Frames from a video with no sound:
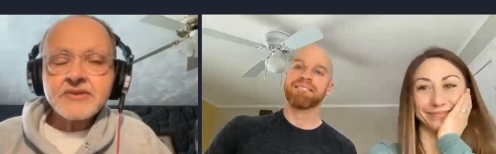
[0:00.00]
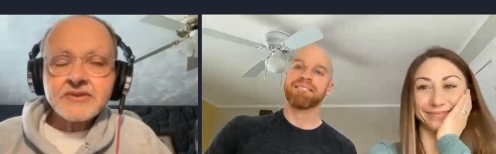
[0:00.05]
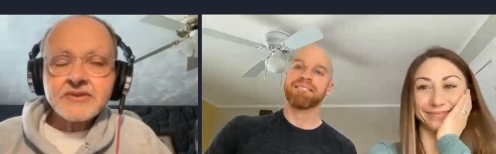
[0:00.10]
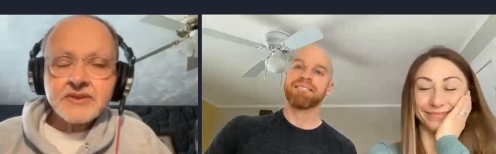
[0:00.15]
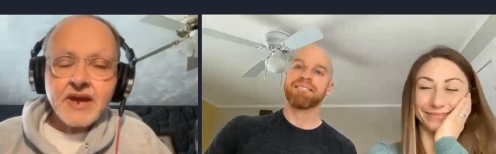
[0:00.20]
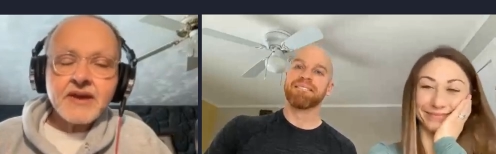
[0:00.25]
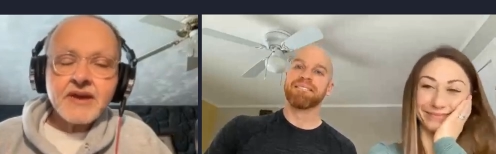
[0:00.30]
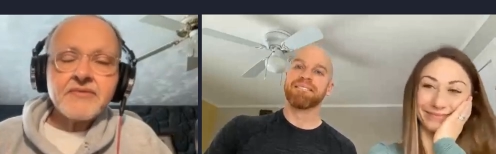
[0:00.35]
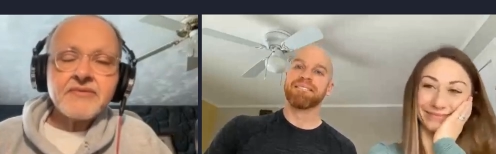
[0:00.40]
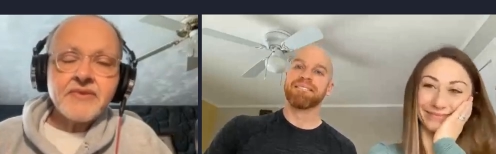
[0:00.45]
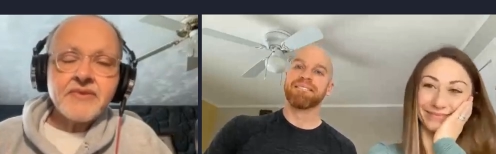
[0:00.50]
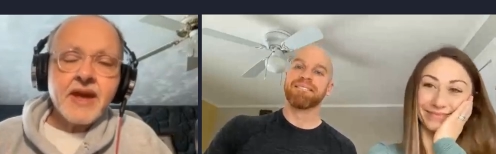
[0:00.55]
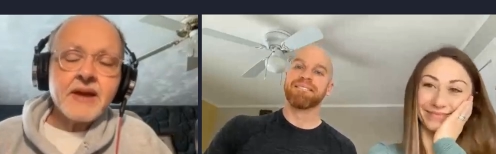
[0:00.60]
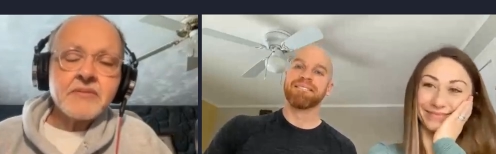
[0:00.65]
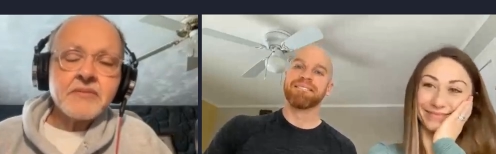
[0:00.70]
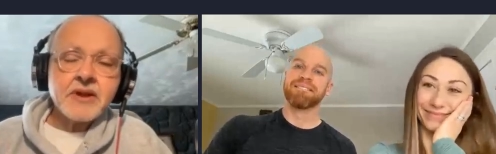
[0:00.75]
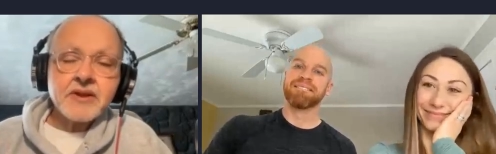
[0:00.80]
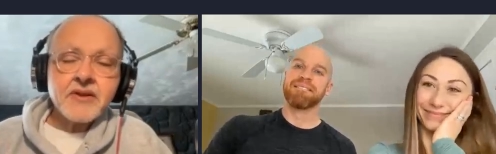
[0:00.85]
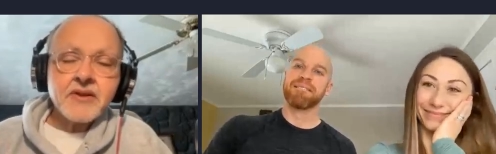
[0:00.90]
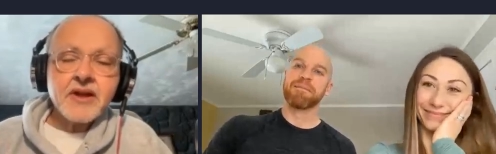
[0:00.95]
Speaker 1: safe
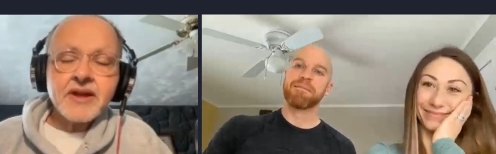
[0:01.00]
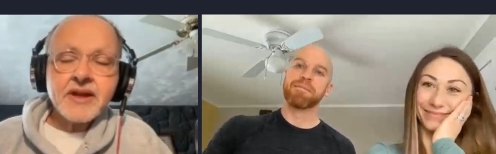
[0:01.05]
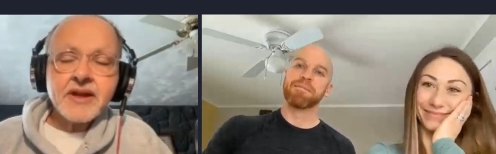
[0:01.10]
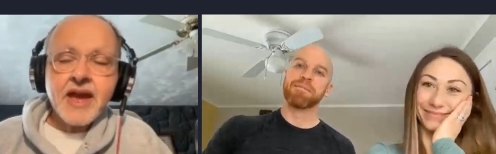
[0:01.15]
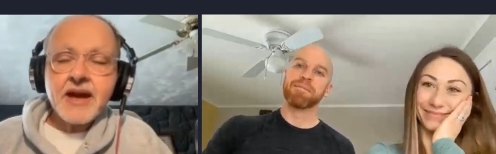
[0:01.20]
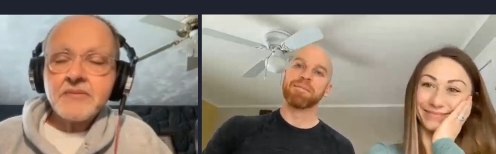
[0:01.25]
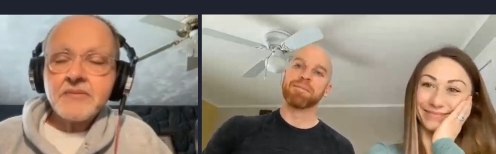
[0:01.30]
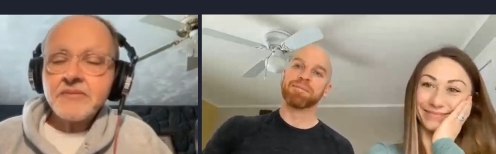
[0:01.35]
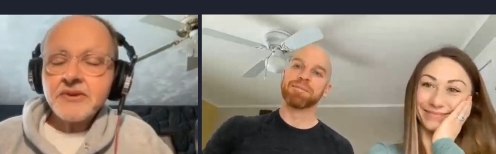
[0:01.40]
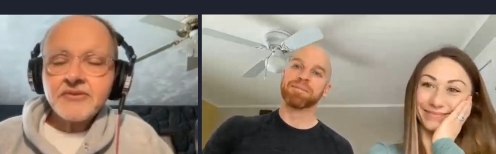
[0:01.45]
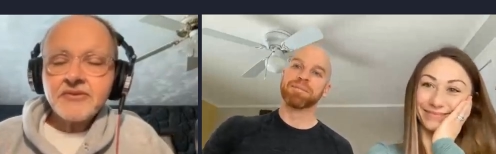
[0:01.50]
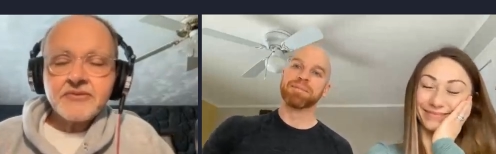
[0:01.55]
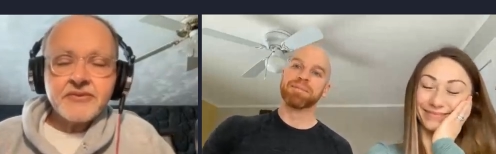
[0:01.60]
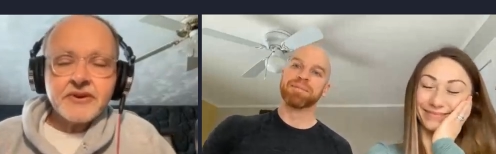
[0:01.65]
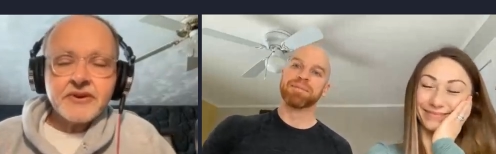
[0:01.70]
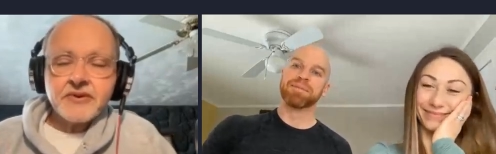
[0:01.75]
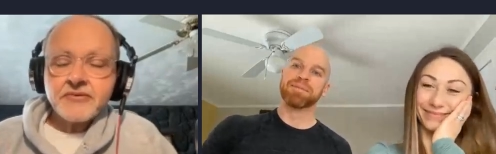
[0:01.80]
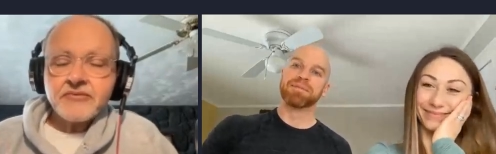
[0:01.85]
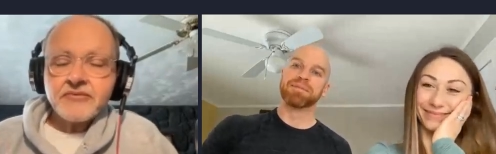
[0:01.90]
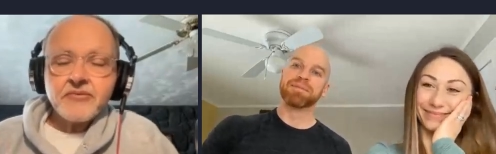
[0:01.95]
family-like
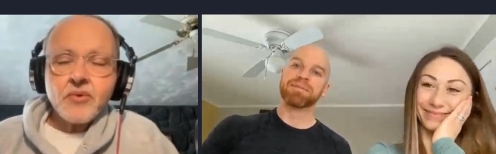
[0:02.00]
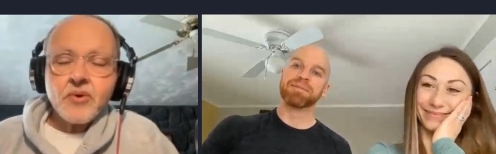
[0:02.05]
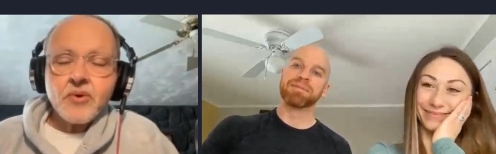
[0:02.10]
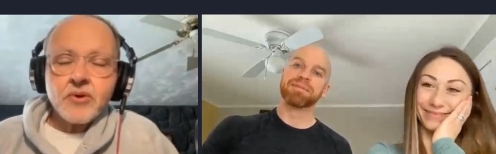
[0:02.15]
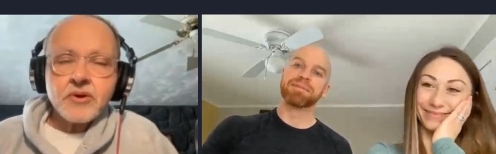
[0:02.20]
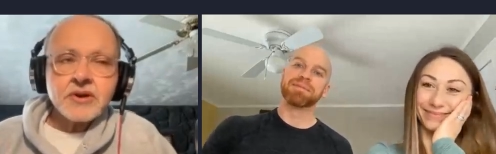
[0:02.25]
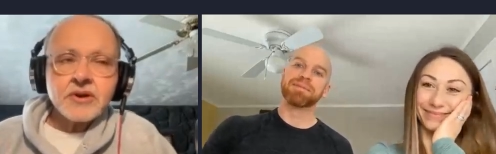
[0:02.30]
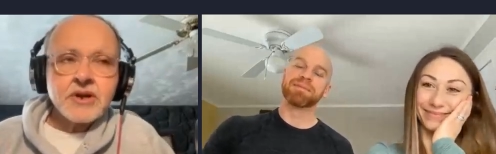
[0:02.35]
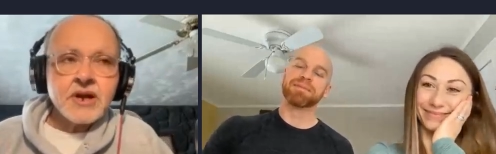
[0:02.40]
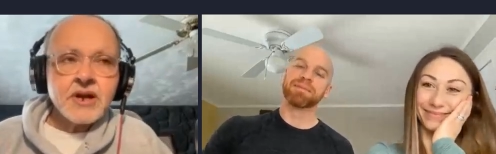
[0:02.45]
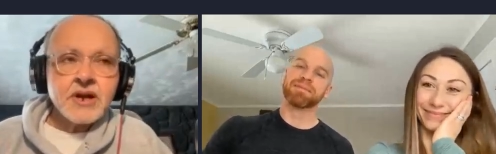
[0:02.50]
atmosphere for